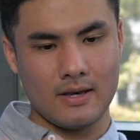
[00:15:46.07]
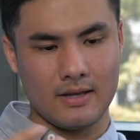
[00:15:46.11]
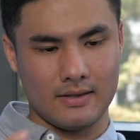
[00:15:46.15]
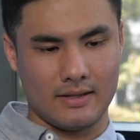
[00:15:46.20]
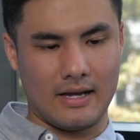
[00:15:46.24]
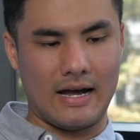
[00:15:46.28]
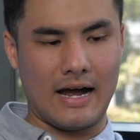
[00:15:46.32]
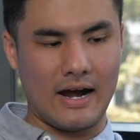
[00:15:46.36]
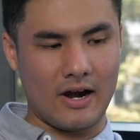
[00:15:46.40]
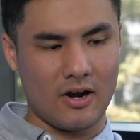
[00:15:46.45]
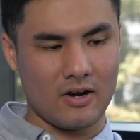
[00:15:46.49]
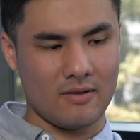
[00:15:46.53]
The
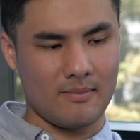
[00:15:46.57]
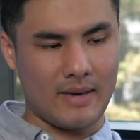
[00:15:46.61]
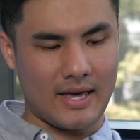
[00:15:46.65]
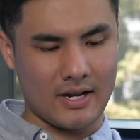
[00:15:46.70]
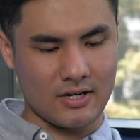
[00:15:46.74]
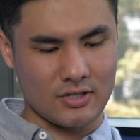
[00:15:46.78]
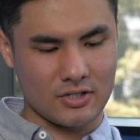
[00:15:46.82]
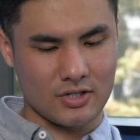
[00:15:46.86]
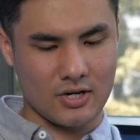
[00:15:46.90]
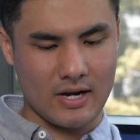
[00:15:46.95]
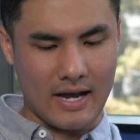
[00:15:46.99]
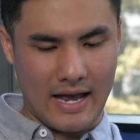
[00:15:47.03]
hiring
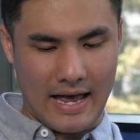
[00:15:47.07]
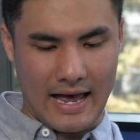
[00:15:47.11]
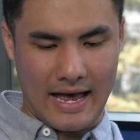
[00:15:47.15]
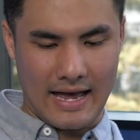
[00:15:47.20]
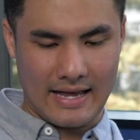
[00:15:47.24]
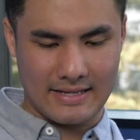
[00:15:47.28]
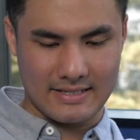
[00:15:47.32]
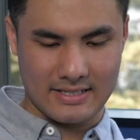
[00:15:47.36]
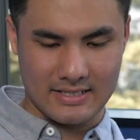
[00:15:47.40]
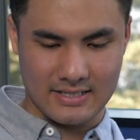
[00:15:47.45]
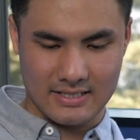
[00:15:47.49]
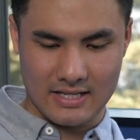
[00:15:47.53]
manager
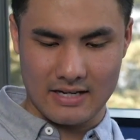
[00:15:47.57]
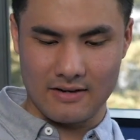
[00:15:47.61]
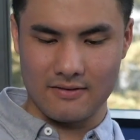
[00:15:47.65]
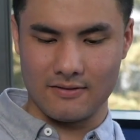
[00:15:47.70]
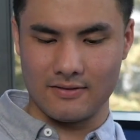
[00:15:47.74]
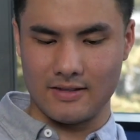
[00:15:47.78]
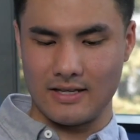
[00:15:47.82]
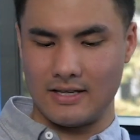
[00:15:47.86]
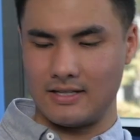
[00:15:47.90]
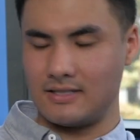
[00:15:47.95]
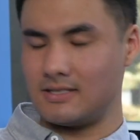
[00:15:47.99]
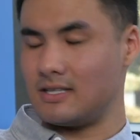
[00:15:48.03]
has a set of
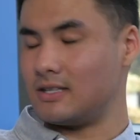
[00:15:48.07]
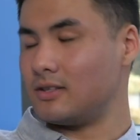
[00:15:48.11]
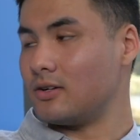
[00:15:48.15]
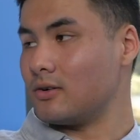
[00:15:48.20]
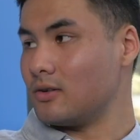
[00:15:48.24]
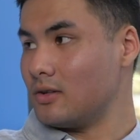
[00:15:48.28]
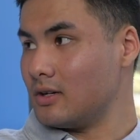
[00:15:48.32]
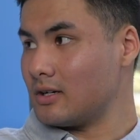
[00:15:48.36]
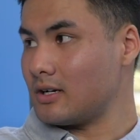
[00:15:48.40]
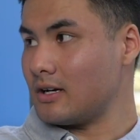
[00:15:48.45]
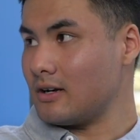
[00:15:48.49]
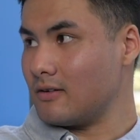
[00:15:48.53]
things that they're
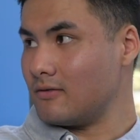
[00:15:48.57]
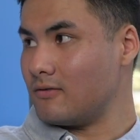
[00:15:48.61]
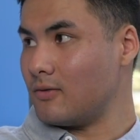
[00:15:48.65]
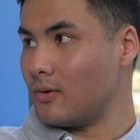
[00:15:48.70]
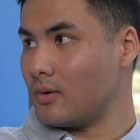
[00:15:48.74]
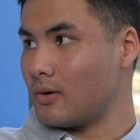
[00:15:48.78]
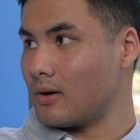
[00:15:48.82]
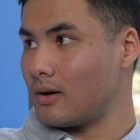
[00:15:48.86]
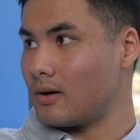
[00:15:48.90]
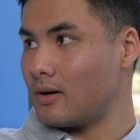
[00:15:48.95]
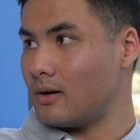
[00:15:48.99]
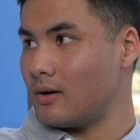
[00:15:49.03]
looking
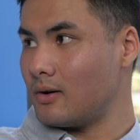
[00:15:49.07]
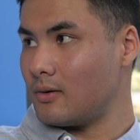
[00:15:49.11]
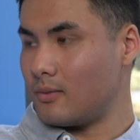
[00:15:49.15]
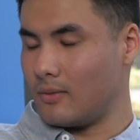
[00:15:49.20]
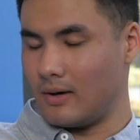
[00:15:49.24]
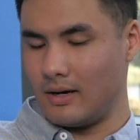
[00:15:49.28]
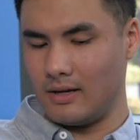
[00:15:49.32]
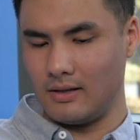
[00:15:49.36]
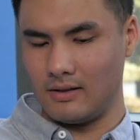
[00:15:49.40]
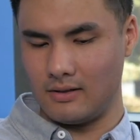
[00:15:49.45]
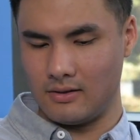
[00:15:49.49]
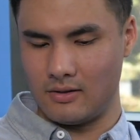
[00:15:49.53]
for,
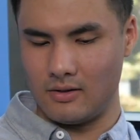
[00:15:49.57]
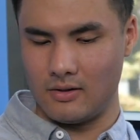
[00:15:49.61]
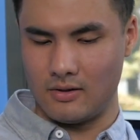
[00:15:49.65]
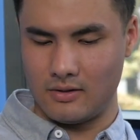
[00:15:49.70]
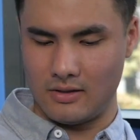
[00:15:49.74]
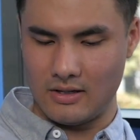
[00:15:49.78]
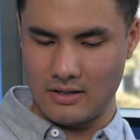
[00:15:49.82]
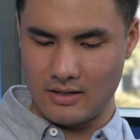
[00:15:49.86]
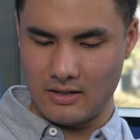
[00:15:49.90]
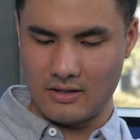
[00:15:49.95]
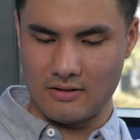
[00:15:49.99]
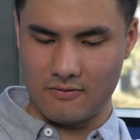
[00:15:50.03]
right? There,
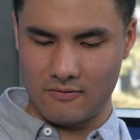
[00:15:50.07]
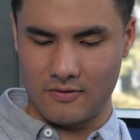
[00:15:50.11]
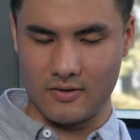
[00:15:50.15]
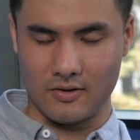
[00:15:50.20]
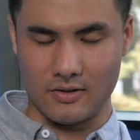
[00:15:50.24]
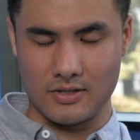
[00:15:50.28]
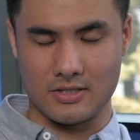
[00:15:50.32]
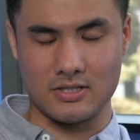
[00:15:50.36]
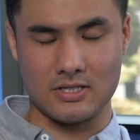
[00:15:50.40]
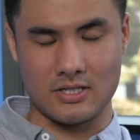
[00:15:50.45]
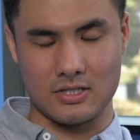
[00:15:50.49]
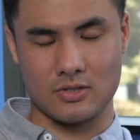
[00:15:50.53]
they need to fill
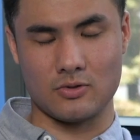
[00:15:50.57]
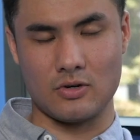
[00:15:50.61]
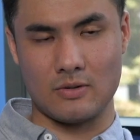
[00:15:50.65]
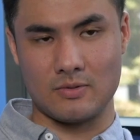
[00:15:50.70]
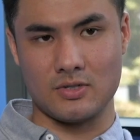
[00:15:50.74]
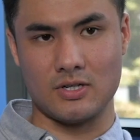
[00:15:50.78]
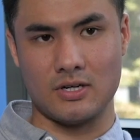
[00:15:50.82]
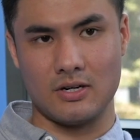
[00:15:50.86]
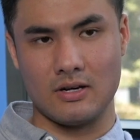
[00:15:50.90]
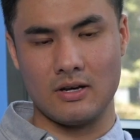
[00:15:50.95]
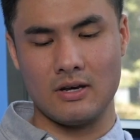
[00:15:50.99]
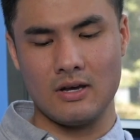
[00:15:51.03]
this
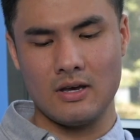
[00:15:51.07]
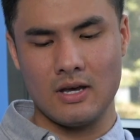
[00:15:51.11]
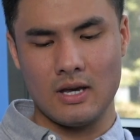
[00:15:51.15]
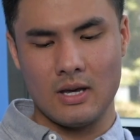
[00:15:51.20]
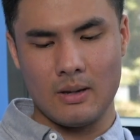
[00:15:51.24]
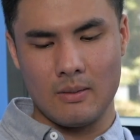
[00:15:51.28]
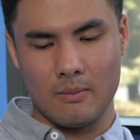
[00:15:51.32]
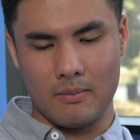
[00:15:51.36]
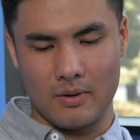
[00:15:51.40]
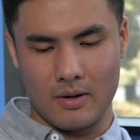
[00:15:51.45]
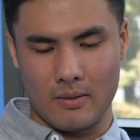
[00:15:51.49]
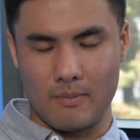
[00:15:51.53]
description,
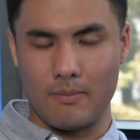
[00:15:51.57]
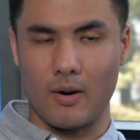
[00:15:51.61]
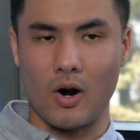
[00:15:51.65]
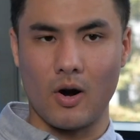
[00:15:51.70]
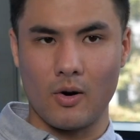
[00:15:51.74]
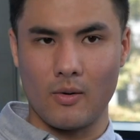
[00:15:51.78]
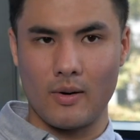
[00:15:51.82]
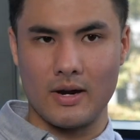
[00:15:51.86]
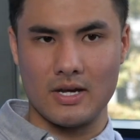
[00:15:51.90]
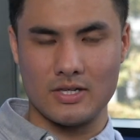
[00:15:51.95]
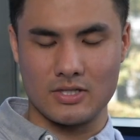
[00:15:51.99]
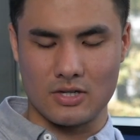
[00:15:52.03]
but a
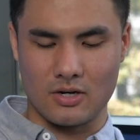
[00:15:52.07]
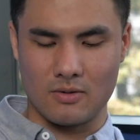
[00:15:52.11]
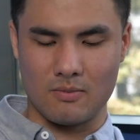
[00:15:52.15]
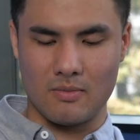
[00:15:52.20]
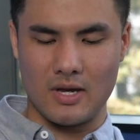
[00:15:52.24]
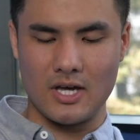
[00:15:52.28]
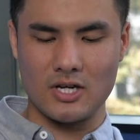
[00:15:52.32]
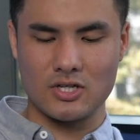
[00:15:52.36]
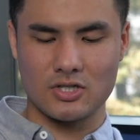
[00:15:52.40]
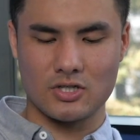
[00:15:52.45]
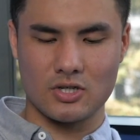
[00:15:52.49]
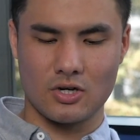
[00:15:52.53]
bar raiser
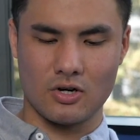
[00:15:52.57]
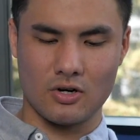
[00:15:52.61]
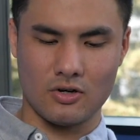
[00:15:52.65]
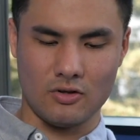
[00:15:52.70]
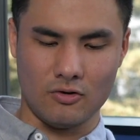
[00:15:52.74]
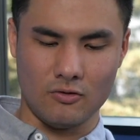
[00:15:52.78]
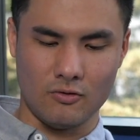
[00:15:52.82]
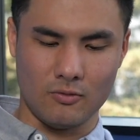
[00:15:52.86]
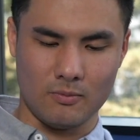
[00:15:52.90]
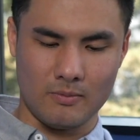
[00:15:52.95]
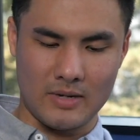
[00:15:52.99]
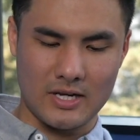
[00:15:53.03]
makes sure
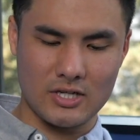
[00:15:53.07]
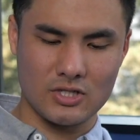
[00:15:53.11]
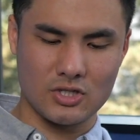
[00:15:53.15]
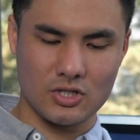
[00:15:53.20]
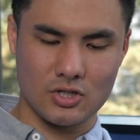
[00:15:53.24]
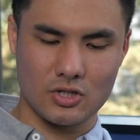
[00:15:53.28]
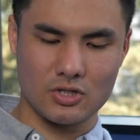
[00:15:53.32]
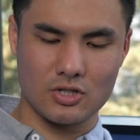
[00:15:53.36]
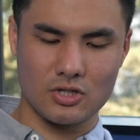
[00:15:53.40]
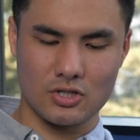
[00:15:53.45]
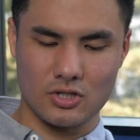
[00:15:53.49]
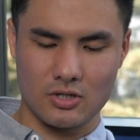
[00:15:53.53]
you make
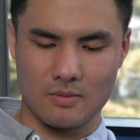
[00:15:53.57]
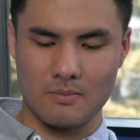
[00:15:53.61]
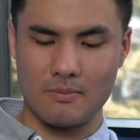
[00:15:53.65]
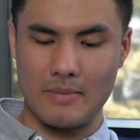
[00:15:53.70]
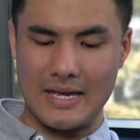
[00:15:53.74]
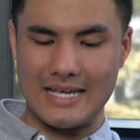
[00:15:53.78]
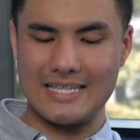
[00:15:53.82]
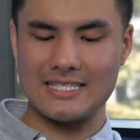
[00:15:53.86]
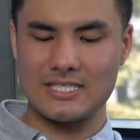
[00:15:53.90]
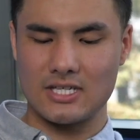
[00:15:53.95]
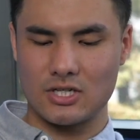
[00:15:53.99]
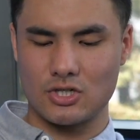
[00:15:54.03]
sure,
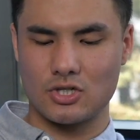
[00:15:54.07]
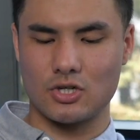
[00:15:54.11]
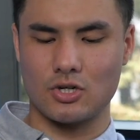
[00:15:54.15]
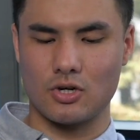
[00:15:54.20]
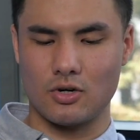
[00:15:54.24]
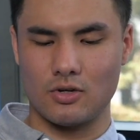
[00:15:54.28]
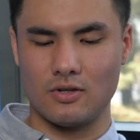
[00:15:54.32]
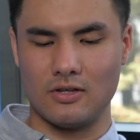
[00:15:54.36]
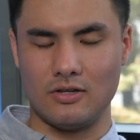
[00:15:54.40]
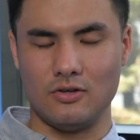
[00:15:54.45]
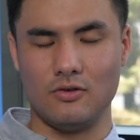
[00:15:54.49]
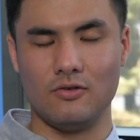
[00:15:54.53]
makes
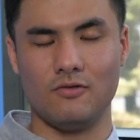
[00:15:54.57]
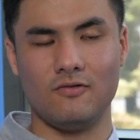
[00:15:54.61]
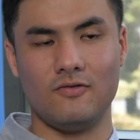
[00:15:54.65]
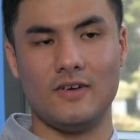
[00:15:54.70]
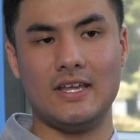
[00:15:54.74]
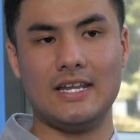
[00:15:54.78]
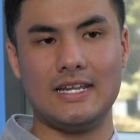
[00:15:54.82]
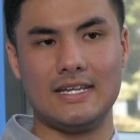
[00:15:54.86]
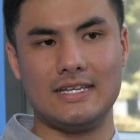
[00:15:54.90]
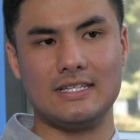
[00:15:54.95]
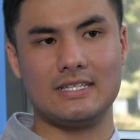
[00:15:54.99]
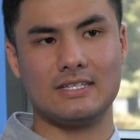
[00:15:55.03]
sure that you
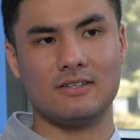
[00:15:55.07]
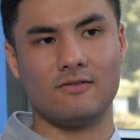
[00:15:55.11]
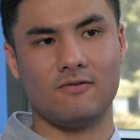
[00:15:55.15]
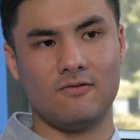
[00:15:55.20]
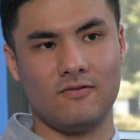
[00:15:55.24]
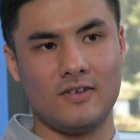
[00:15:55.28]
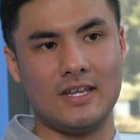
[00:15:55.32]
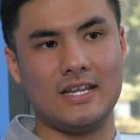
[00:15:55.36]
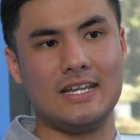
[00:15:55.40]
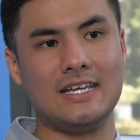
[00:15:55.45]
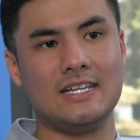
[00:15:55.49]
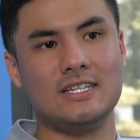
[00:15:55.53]
fit
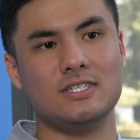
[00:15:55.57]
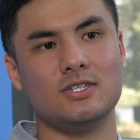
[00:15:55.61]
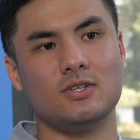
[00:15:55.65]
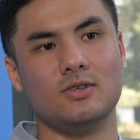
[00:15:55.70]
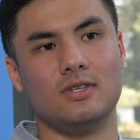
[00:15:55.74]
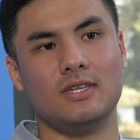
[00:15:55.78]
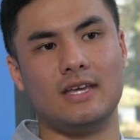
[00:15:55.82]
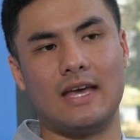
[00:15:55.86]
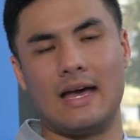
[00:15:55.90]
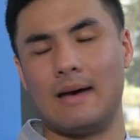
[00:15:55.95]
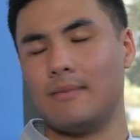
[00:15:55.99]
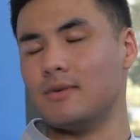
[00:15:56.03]
fit into
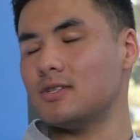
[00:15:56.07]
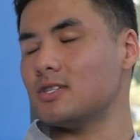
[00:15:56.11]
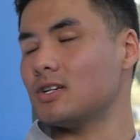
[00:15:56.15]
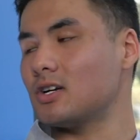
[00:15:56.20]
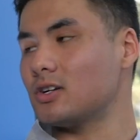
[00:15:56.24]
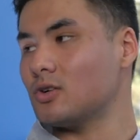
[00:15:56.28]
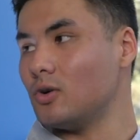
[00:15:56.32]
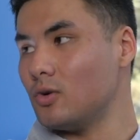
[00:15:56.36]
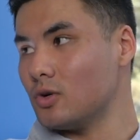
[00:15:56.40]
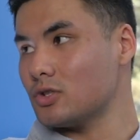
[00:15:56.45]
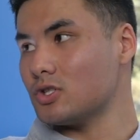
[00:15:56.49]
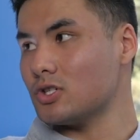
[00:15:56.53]
the Amazon
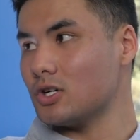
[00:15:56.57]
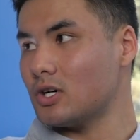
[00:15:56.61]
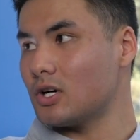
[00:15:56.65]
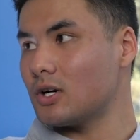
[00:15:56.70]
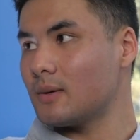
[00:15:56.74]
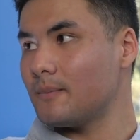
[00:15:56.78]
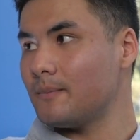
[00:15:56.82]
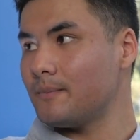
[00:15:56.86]
culture.